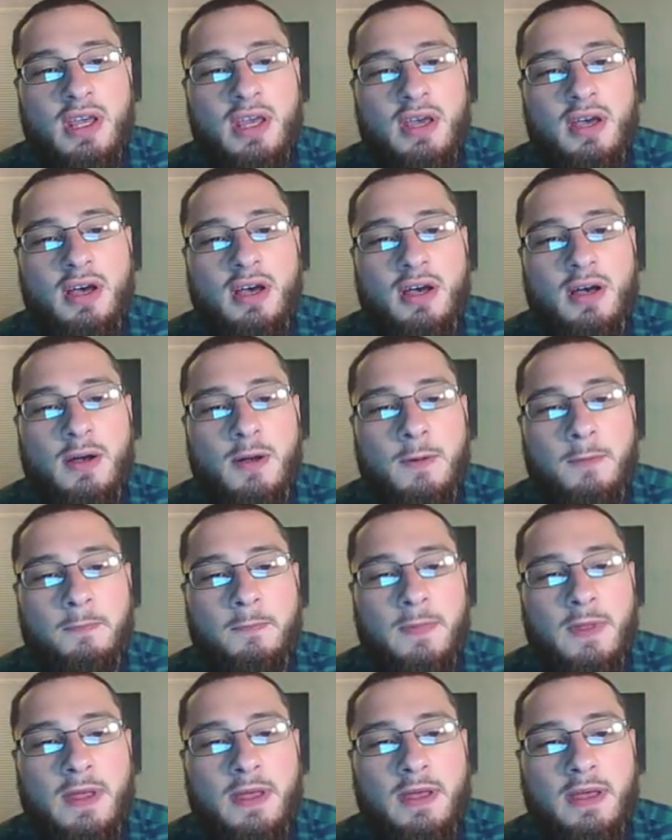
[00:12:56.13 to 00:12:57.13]
um,
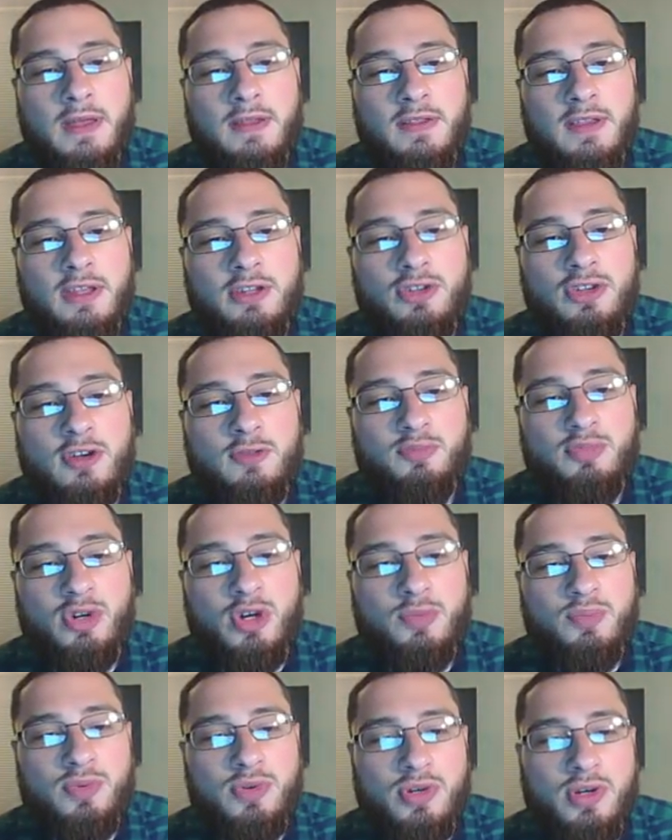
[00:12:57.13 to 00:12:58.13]
and then you have
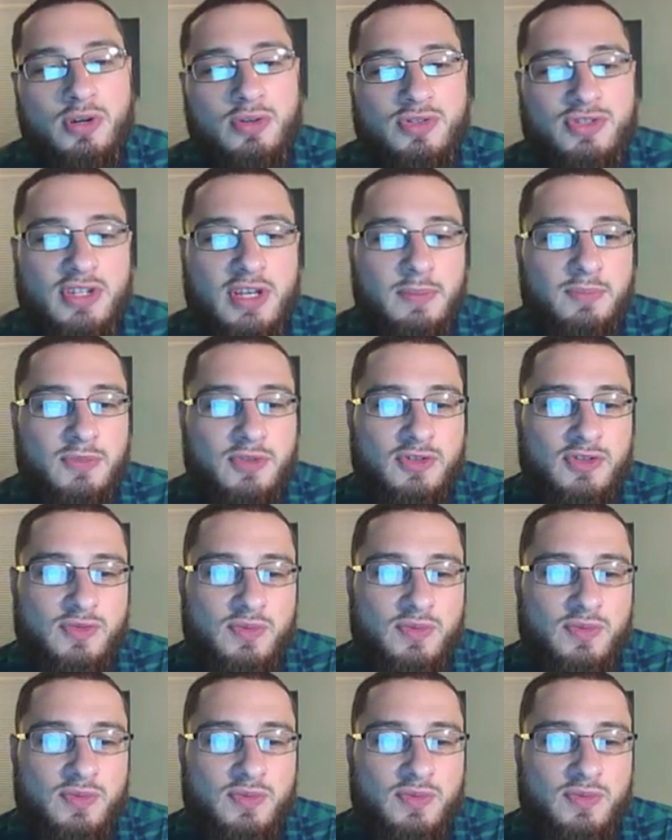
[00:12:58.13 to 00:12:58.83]
proprioceptors